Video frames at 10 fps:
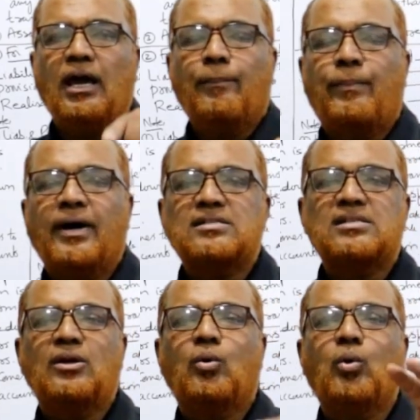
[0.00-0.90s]
a
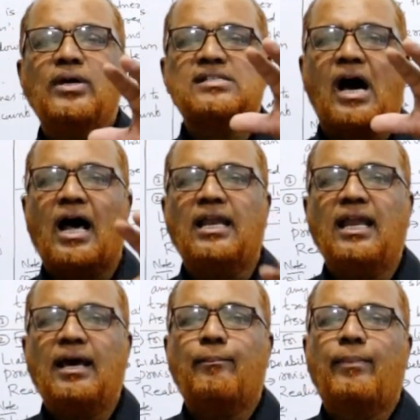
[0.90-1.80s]
person who is
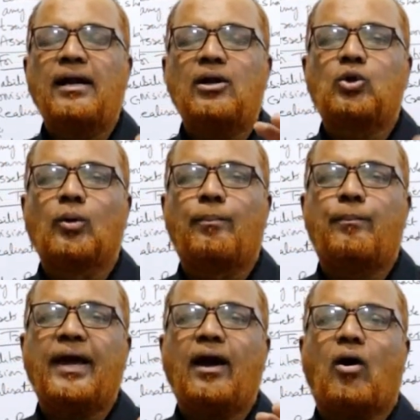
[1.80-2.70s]
unable to
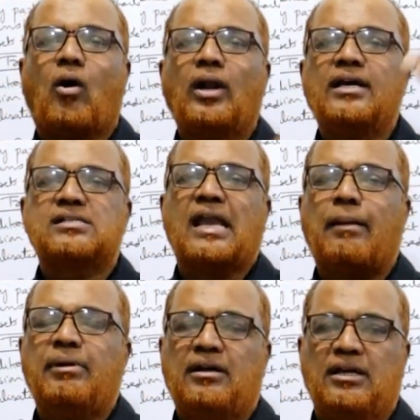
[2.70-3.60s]
pay all his
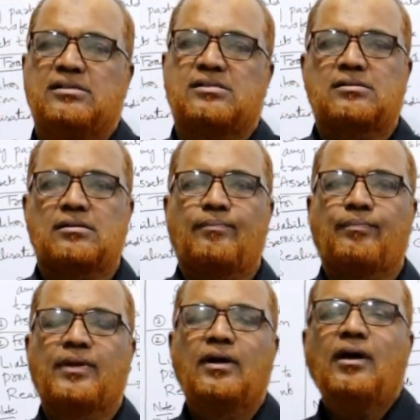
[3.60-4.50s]
liabilities,
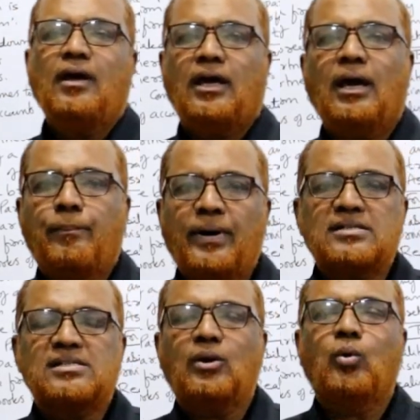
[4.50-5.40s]
a
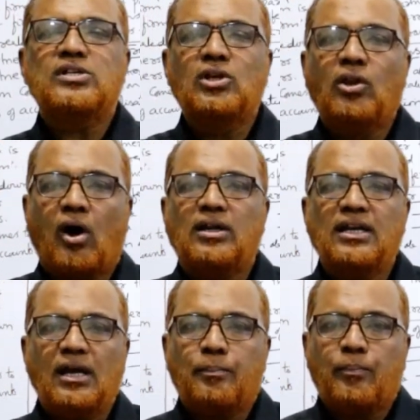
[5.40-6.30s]
person who is not
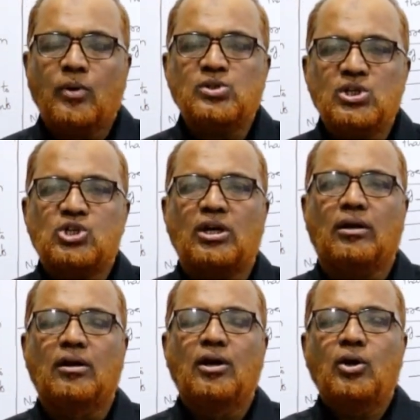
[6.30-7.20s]
in a
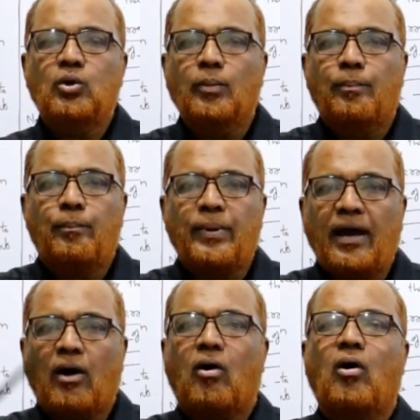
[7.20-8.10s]
position to
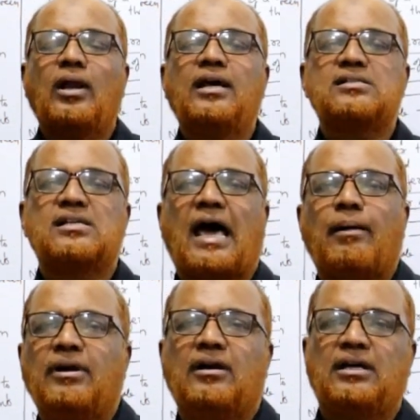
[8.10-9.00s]
pay all his
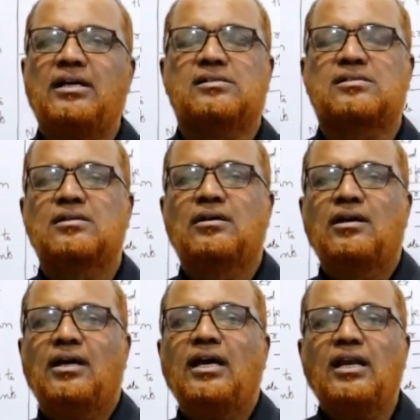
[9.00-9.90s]
liabilities,
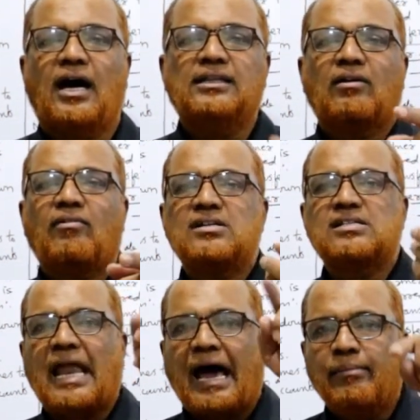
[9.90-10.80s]
in other
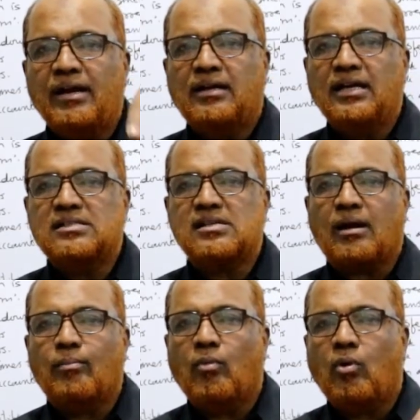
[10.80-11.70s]
words, liabilities
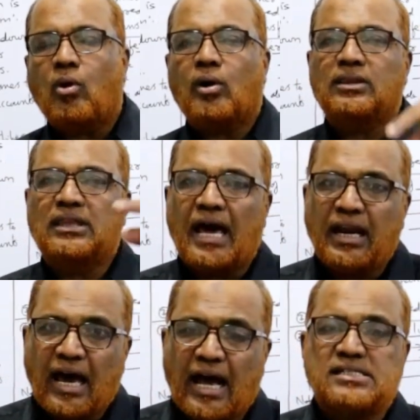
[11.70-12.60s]
are more
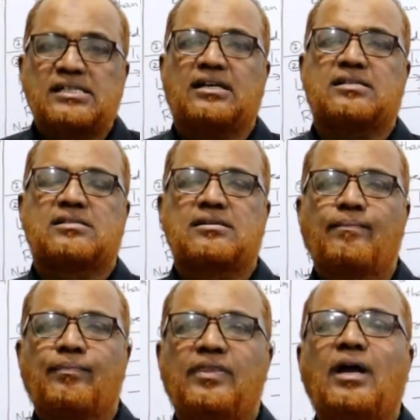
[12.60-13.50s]
than assets,
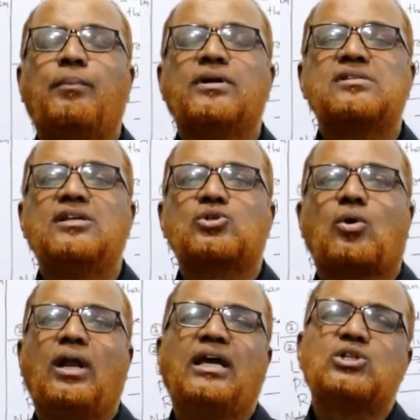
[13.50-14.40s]
that person is
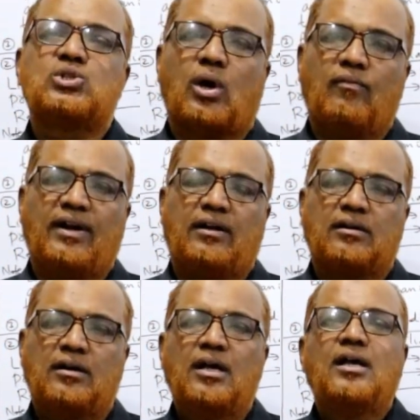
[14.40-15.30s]
called insolvent.
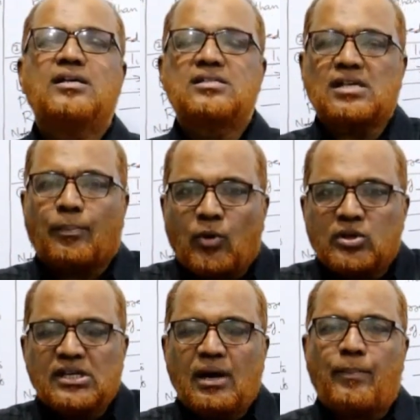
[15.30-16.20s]

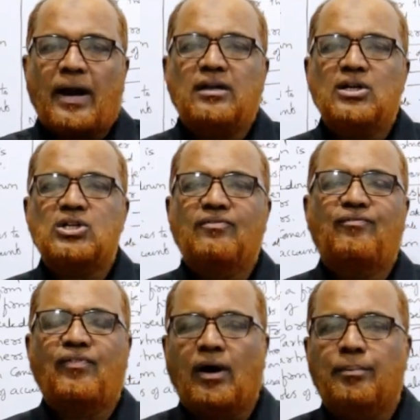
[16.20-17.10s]
Suppose in a partnership
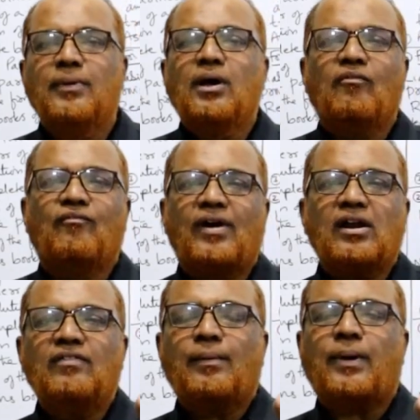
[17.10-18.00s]
firm,
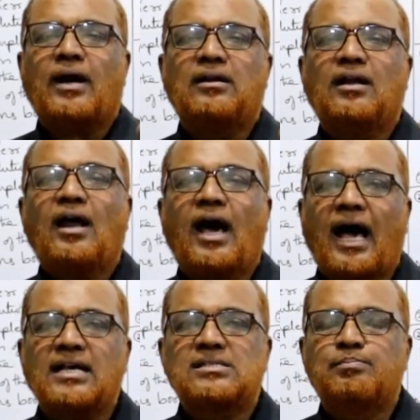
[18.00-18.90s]
one of the partner
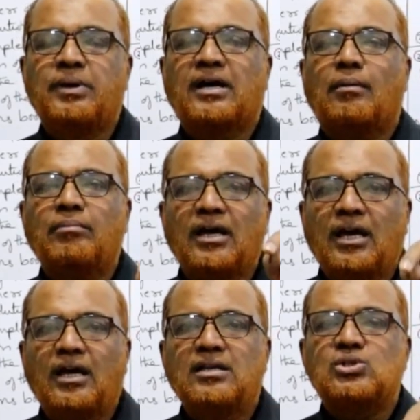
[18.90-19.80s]
has become
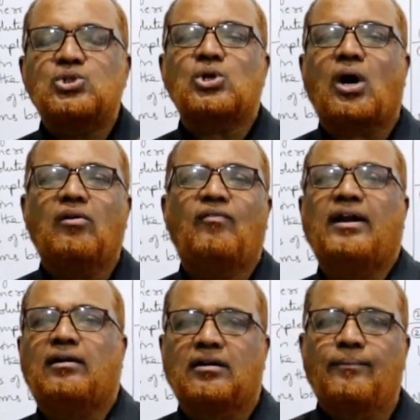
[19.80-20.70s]

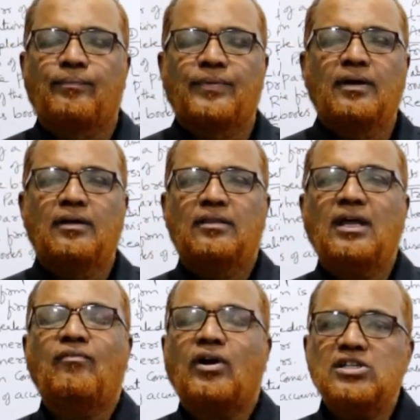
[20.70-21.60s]
insolvent.
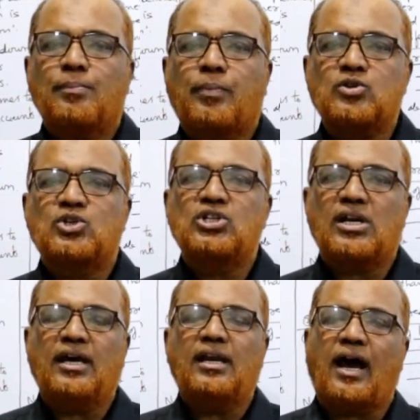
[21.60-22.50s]
Then what is the
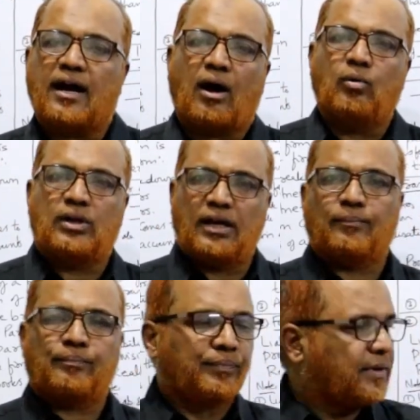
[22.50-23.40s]
procedure in
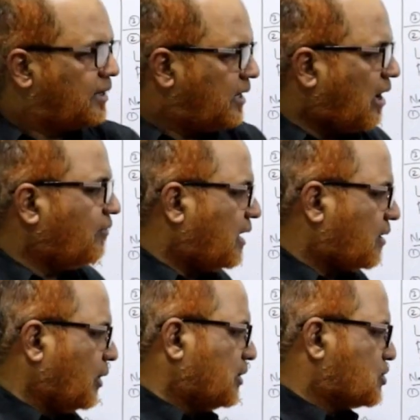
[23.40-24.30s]
accounting? Now we
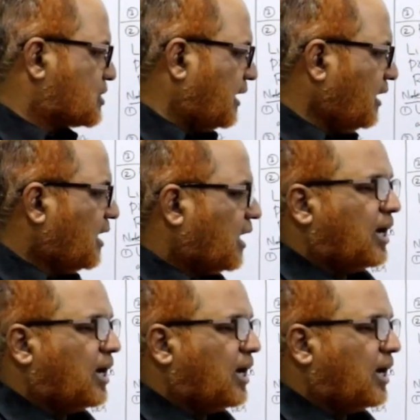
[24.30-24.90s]
are going to study